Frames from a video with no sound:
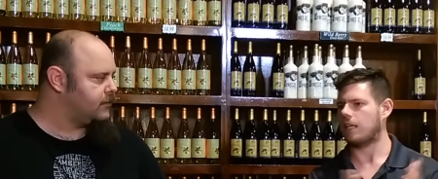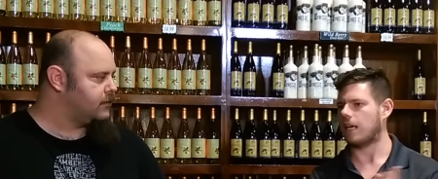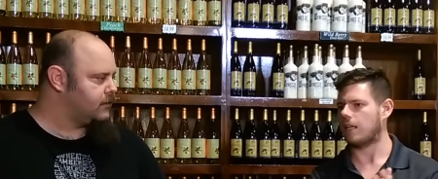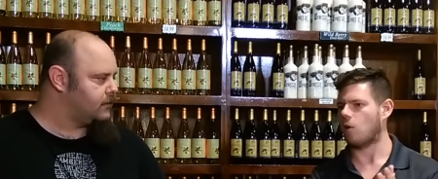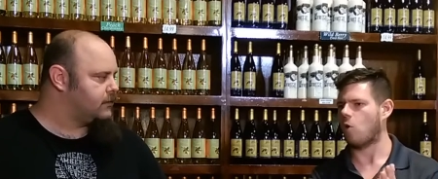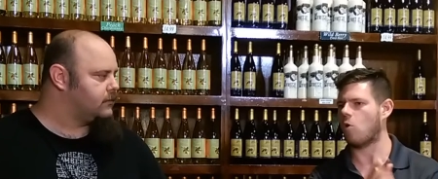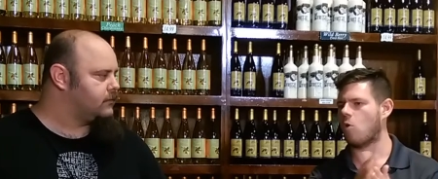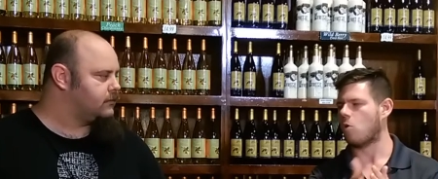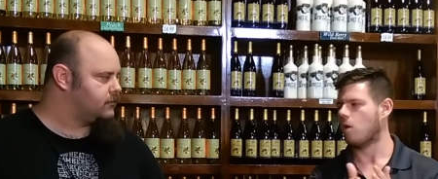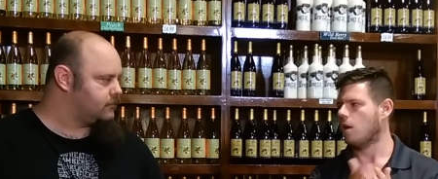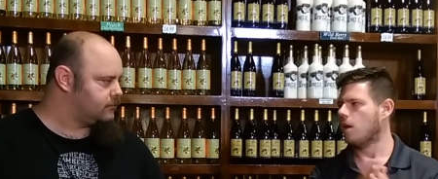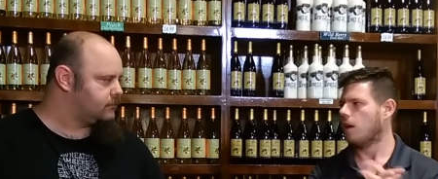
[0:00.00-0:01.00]
Speaker 1: and you had the whole,
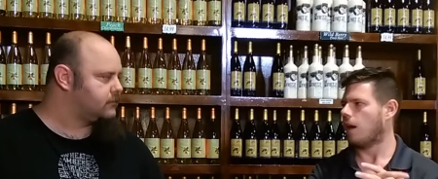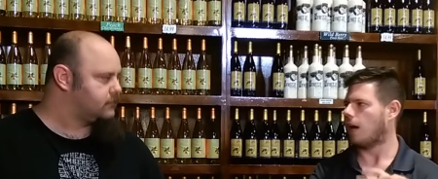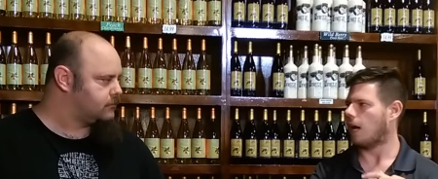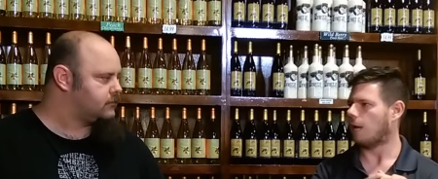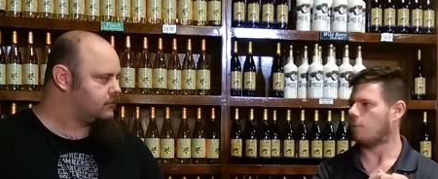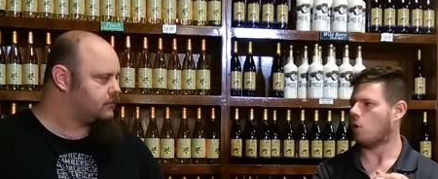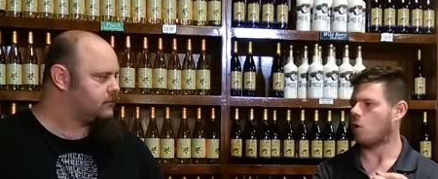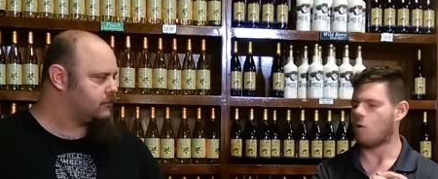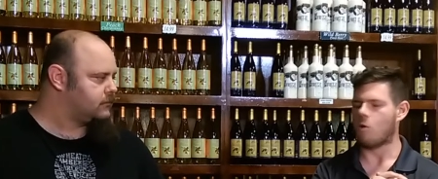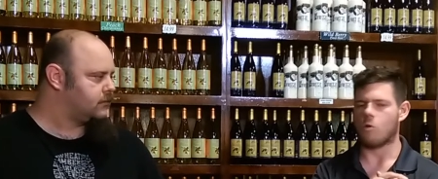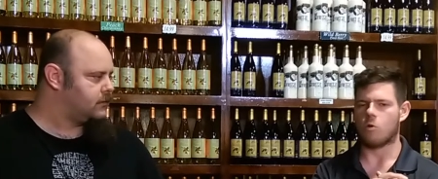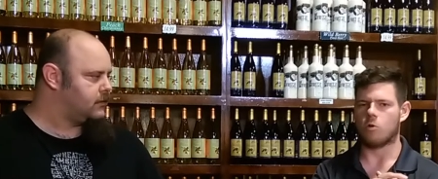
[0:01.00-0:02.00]
um, a
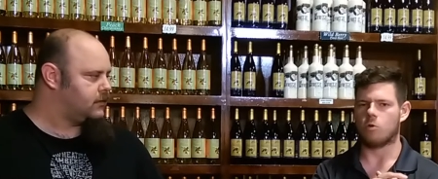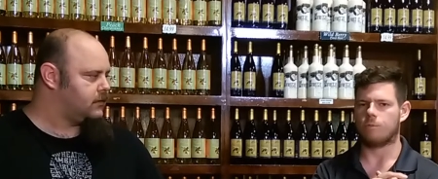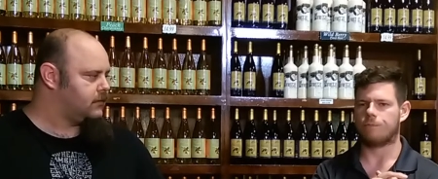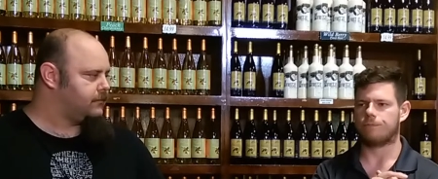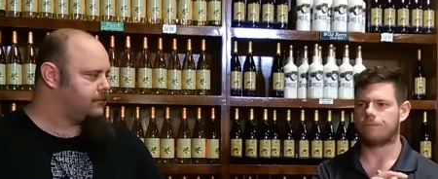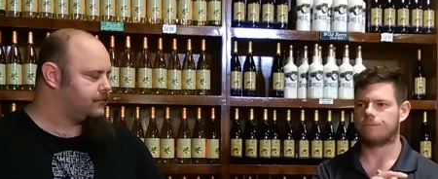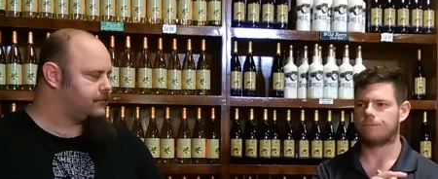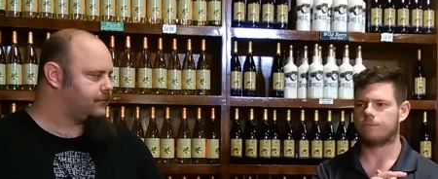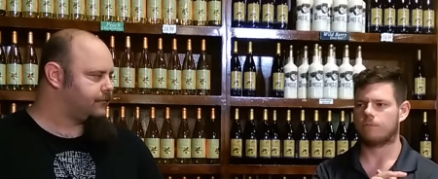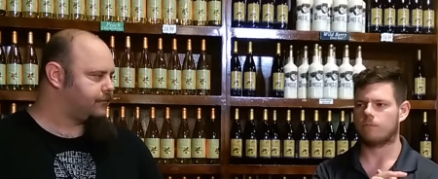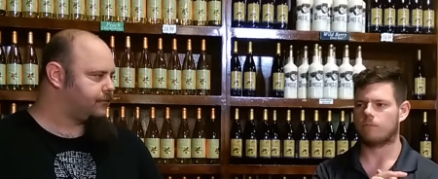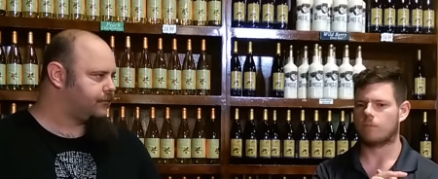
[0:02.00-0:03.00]
whole
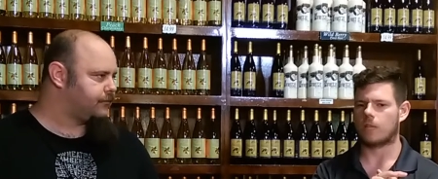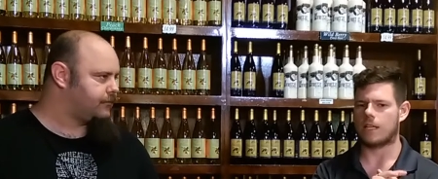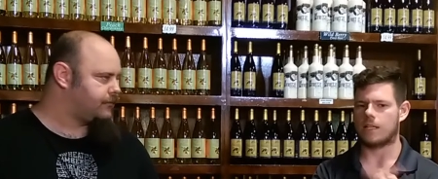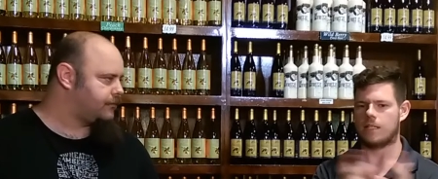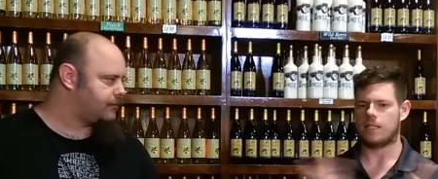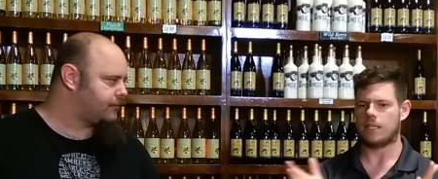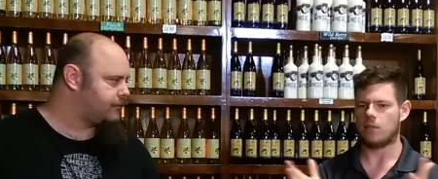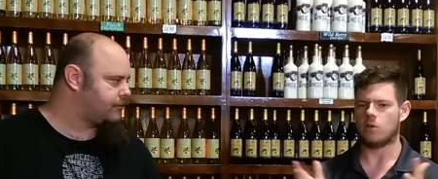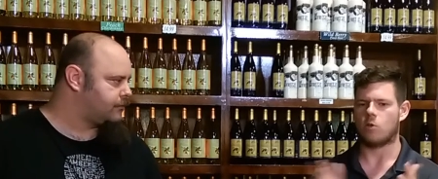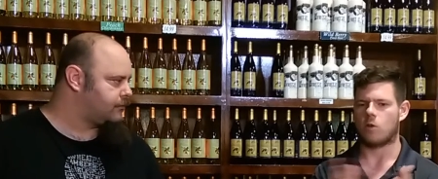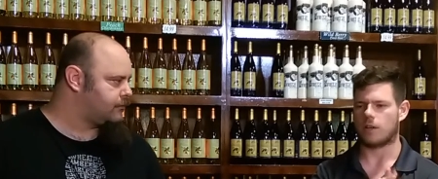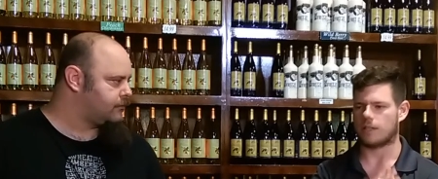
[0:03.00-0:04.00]

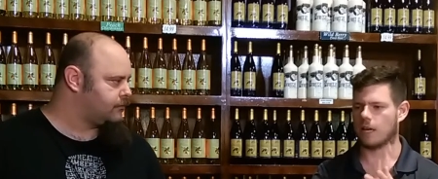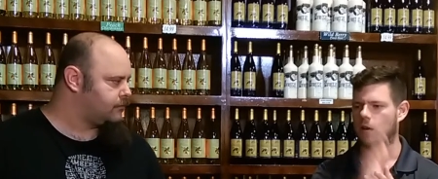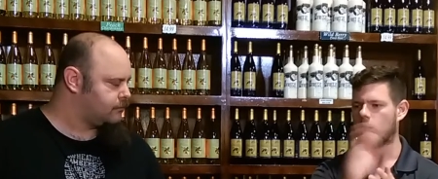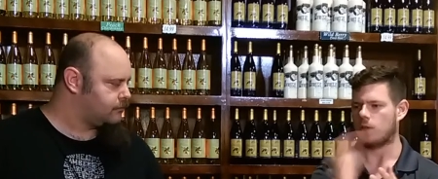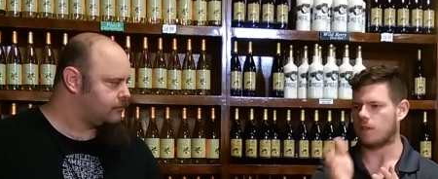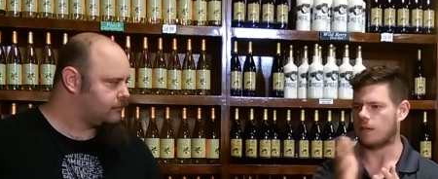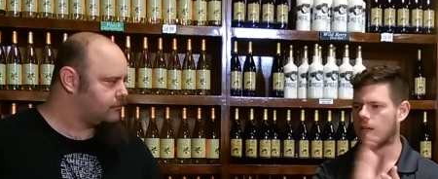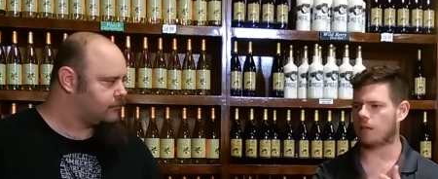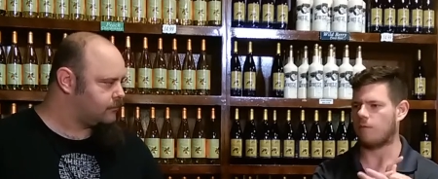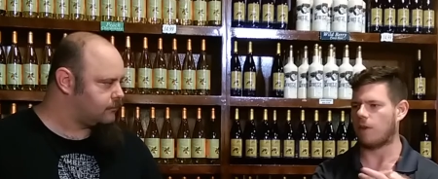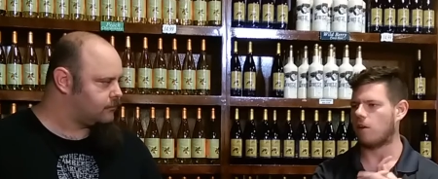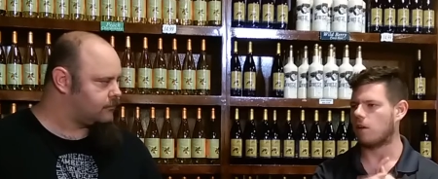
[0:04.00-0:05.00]
deal worked out with
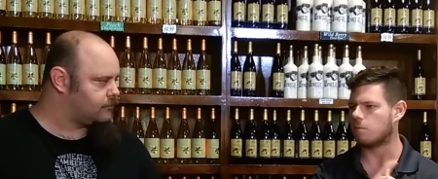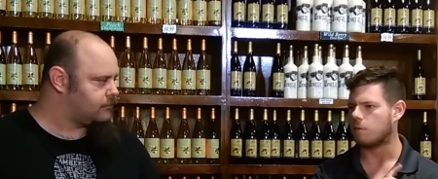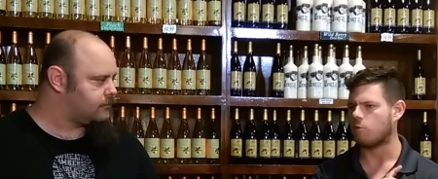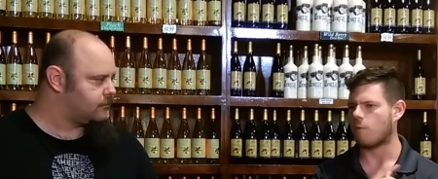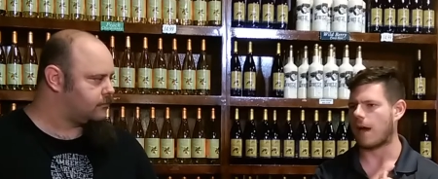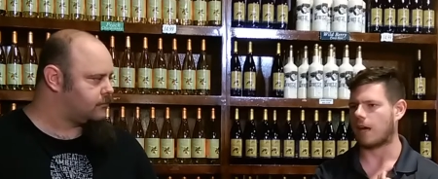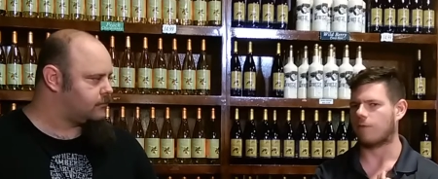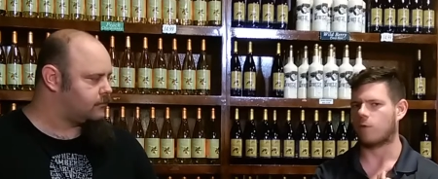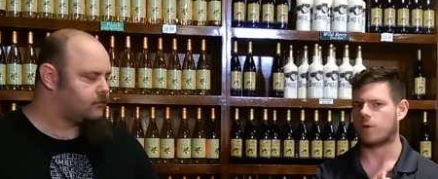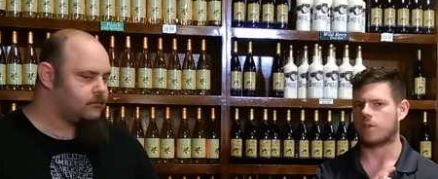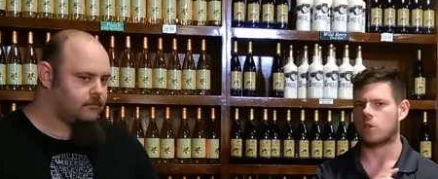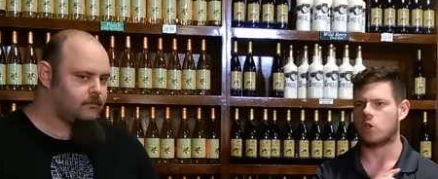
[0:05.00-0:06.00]
the ferrying people back and
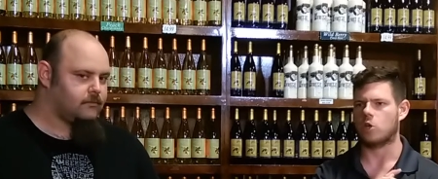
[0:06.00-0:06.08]
forth to